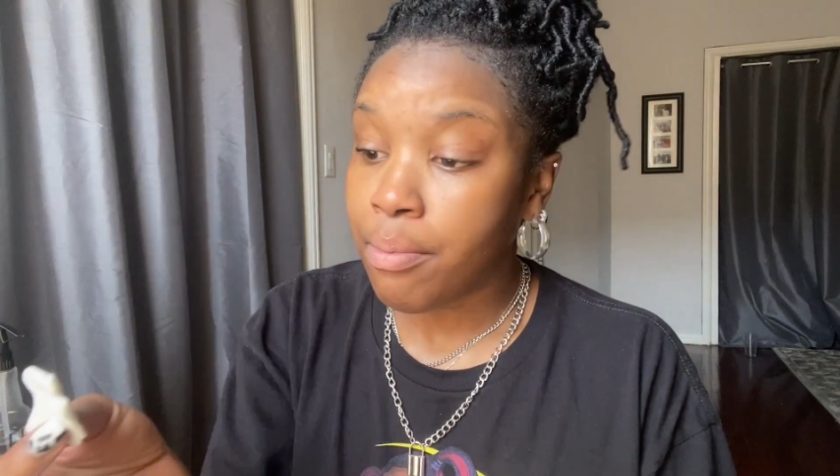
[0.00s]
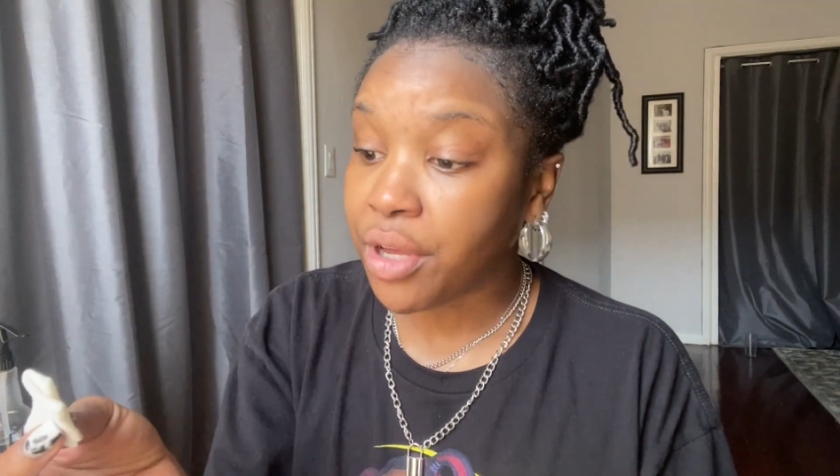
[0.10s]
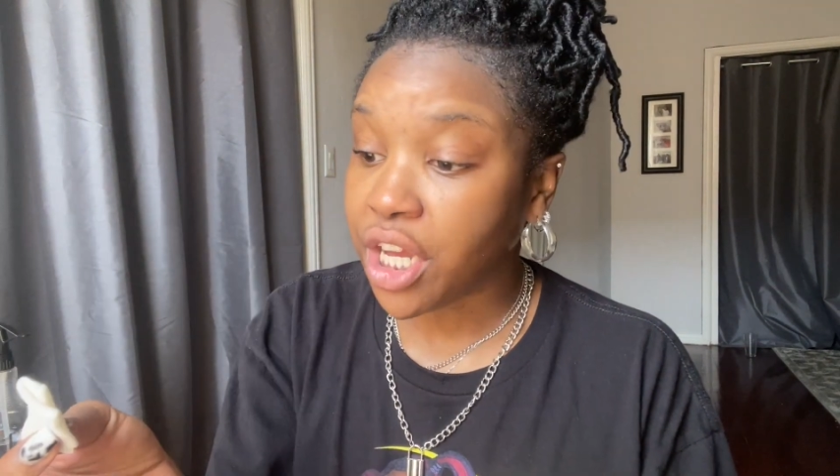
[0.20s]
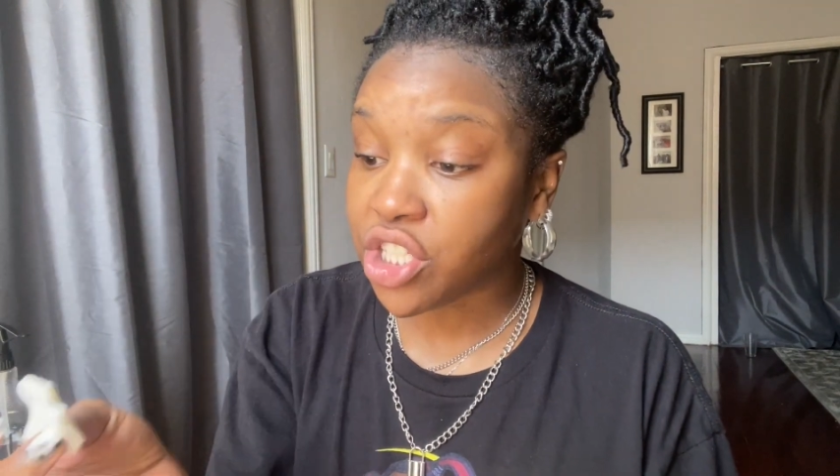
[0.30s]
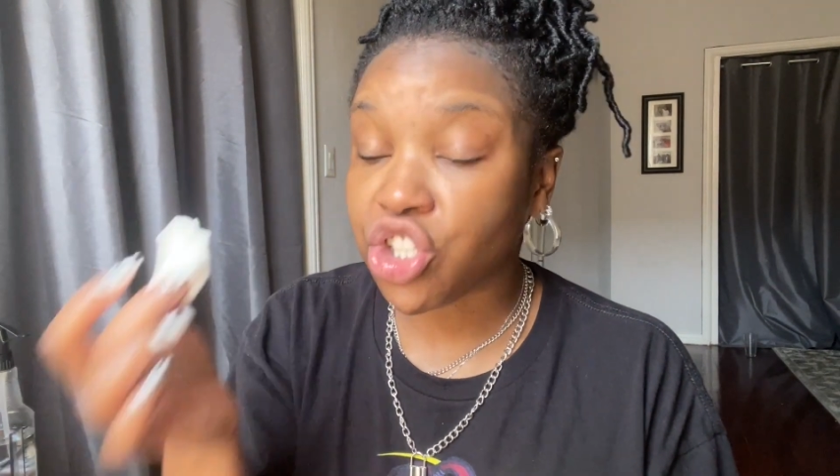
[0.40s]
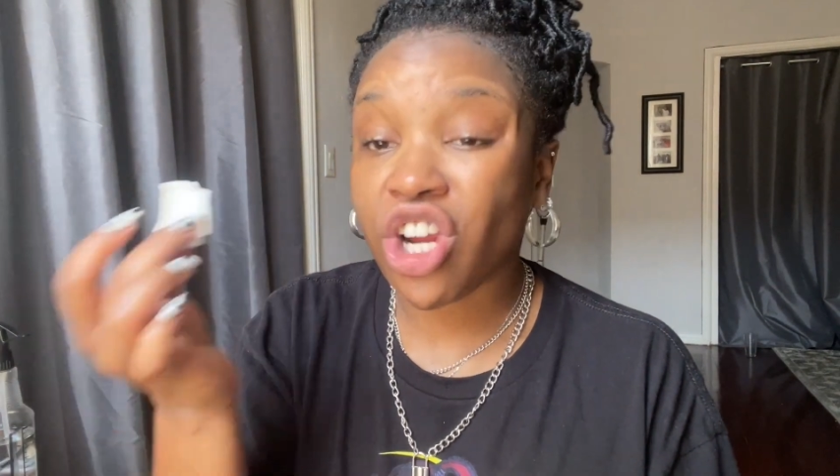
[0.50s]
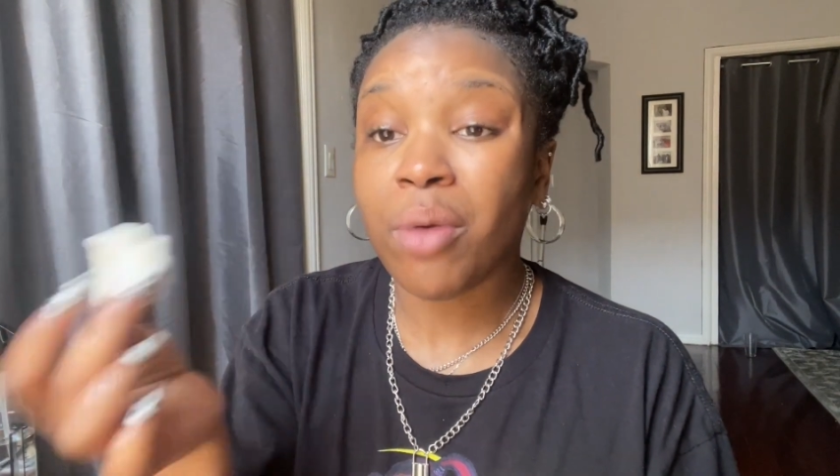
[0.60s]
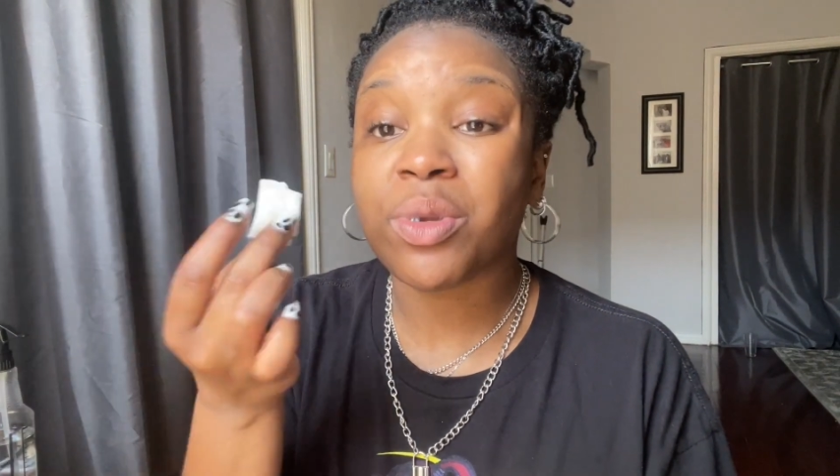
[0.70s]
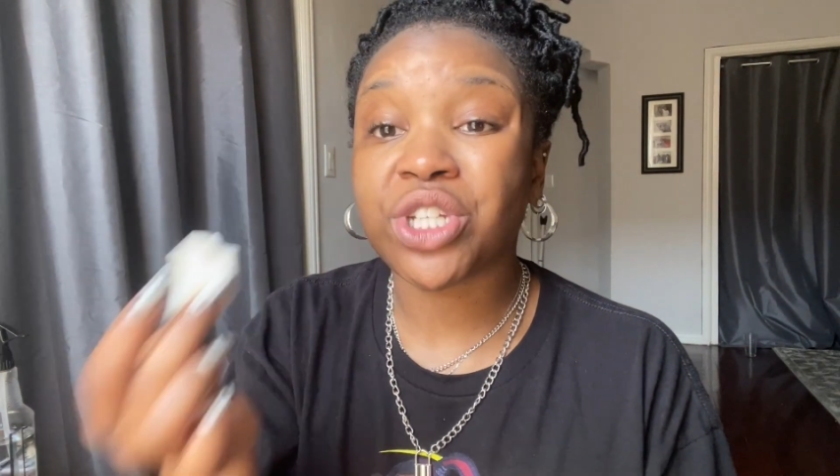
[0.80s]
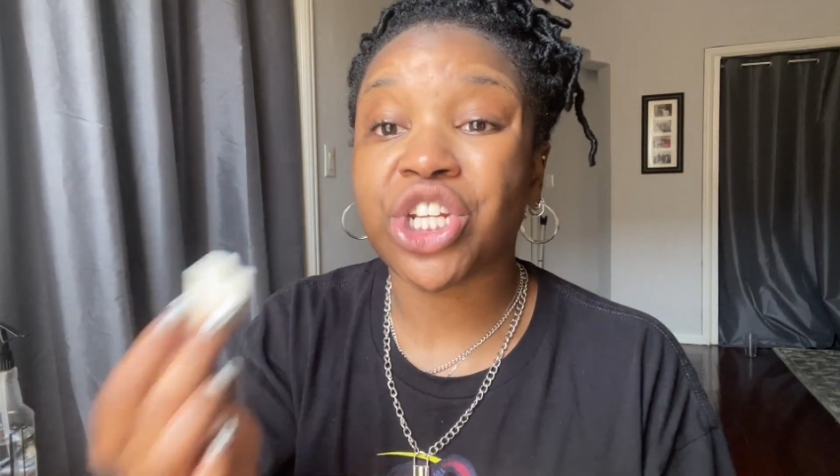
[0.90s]
because a
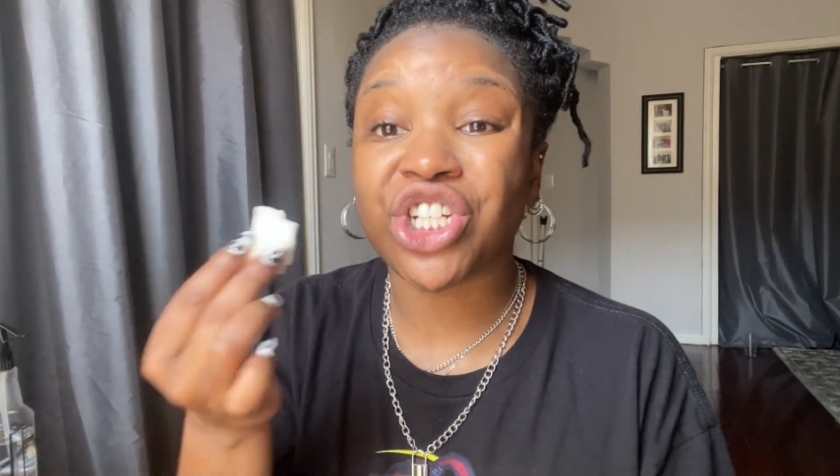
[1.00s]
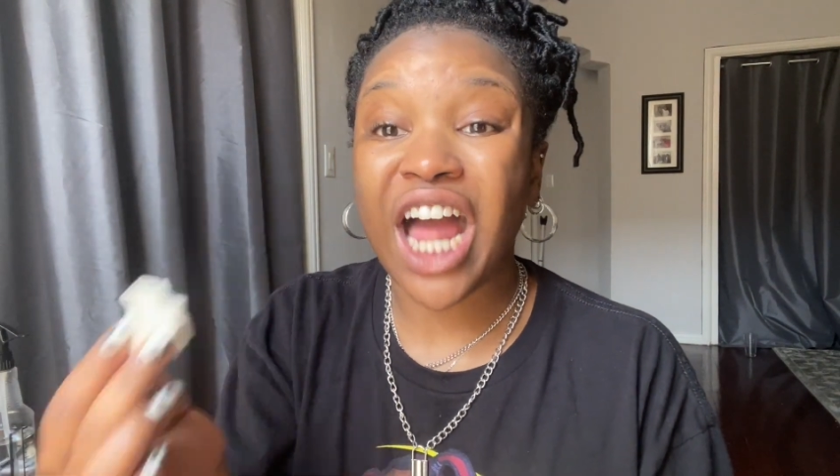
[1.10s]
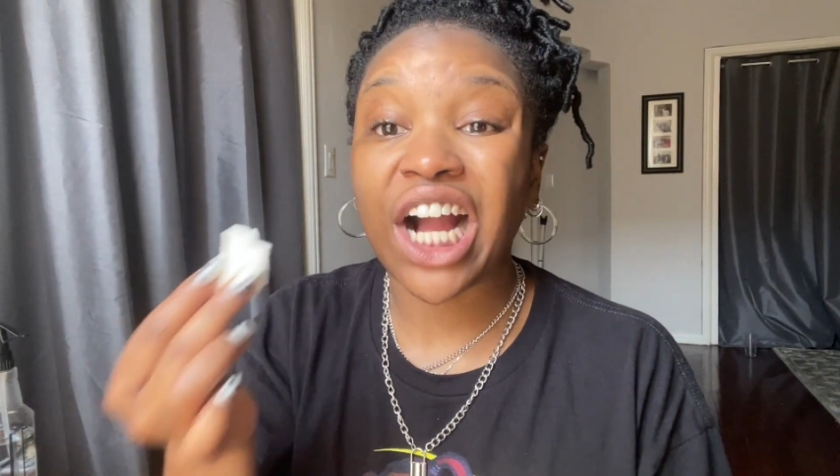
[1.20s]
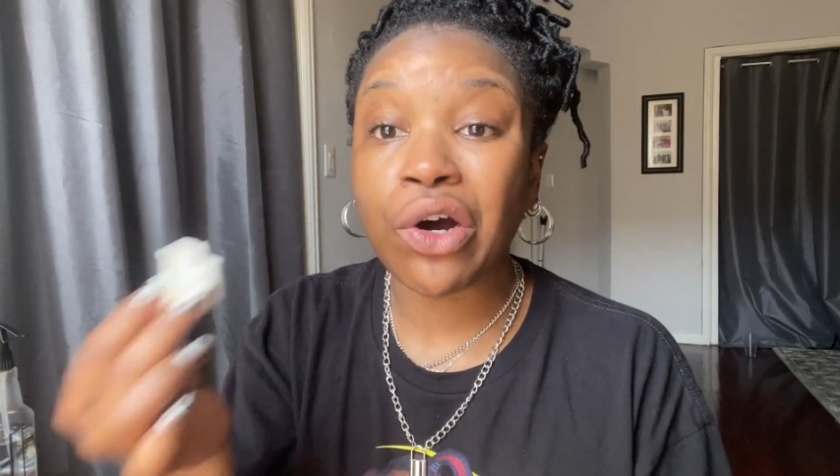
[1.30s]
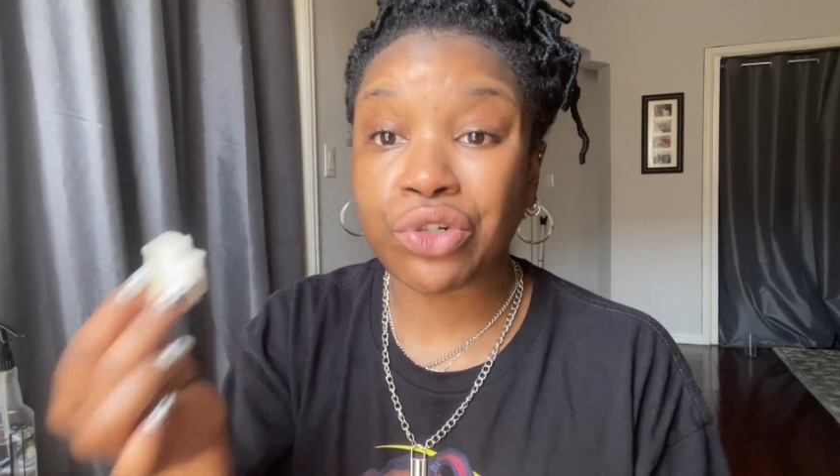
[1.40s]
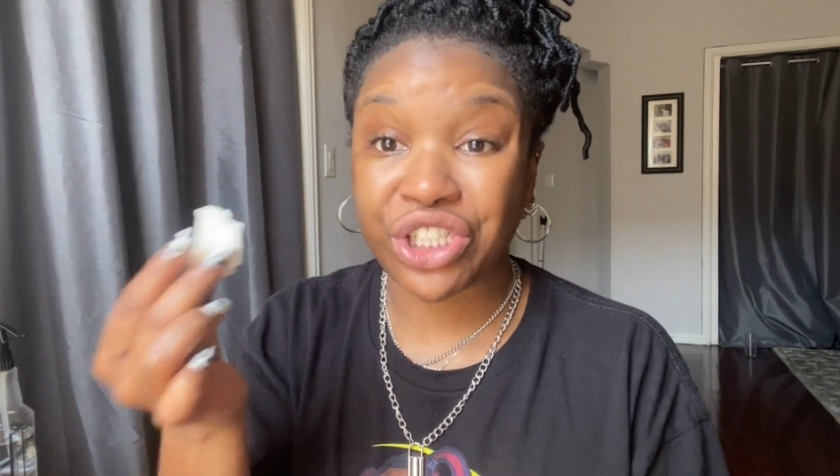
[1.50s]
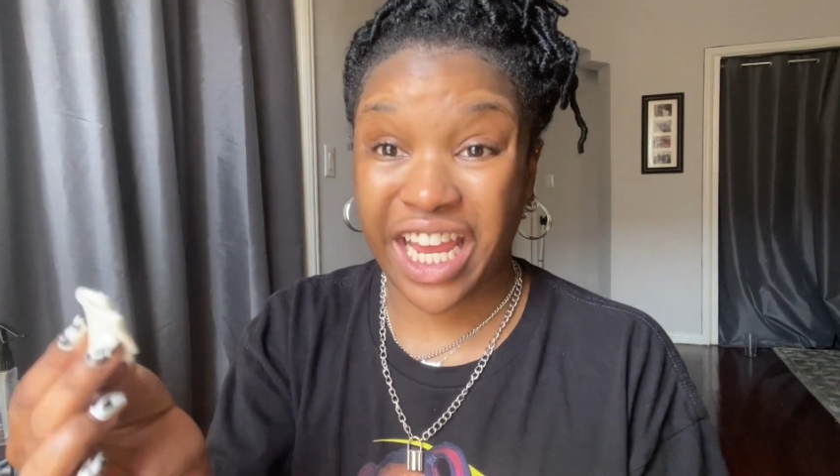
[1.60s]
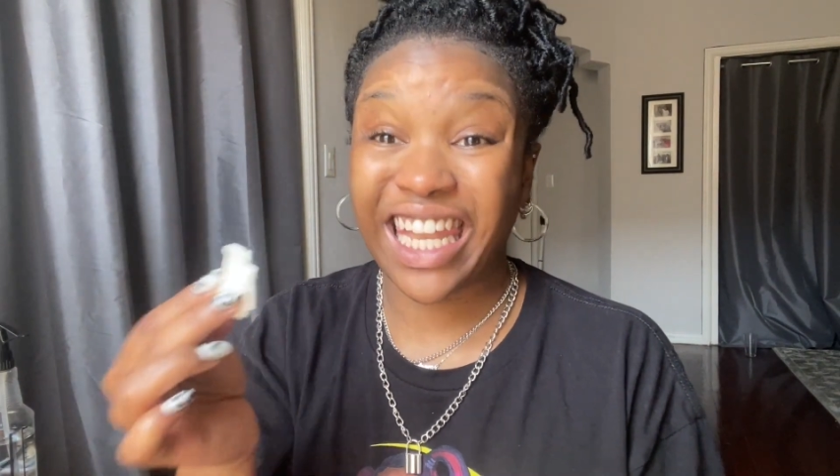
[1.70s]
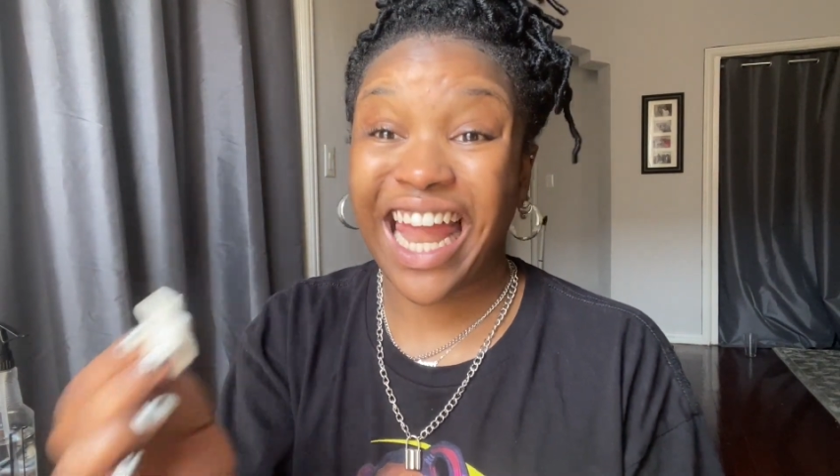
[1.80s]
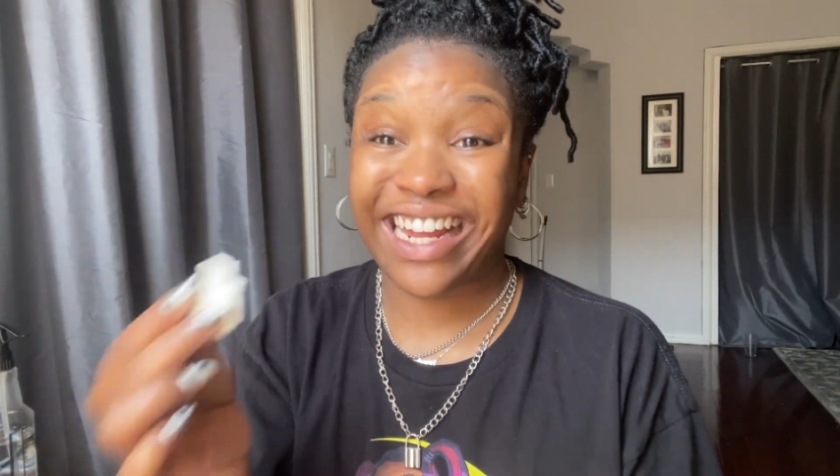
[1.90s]
Charmin tissue not gonna
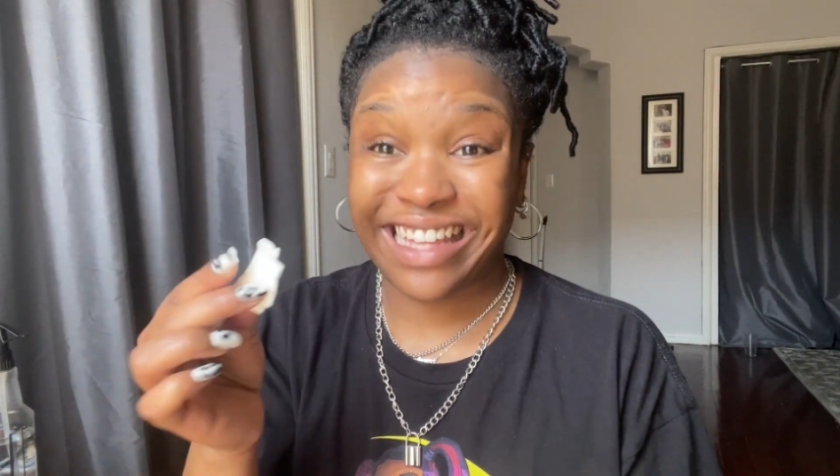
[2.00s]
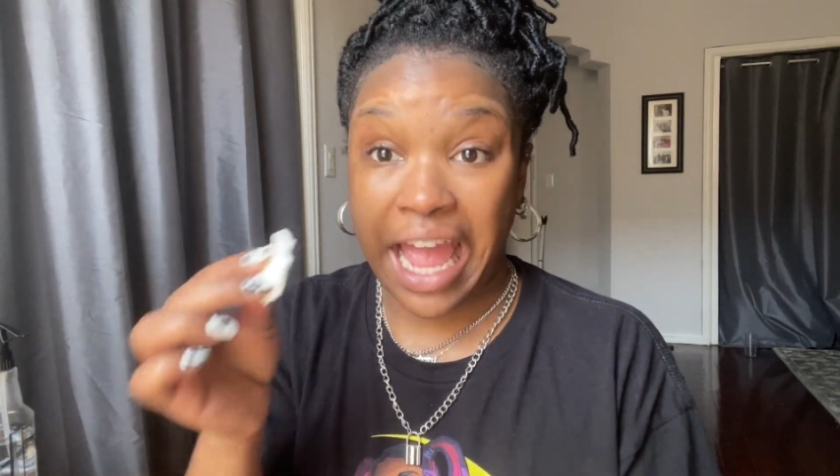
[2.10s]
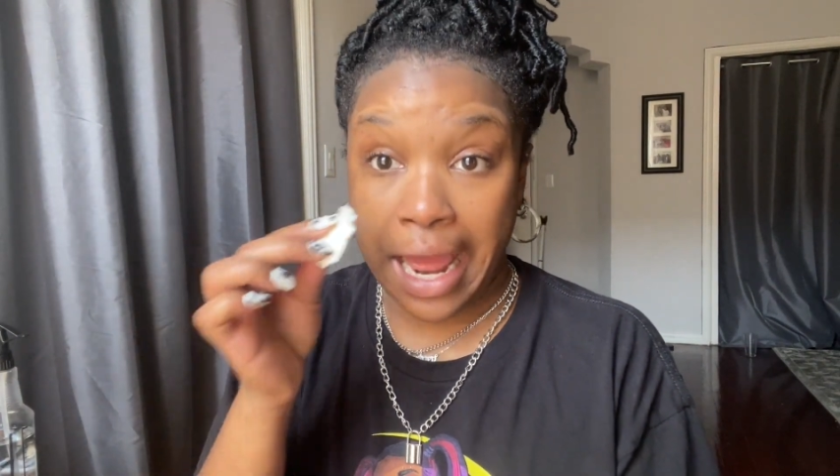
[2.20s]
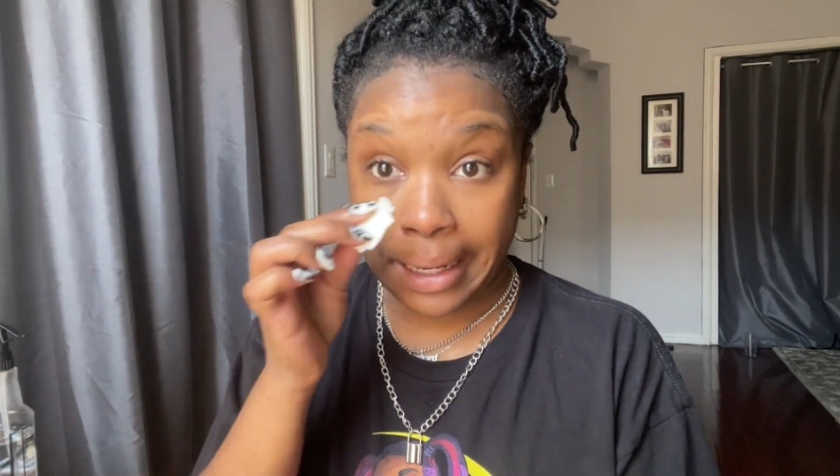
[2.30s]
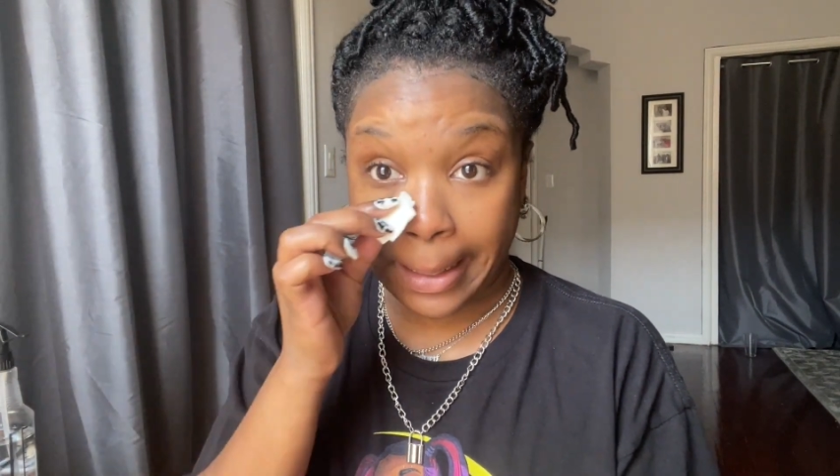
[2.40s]
shed like that.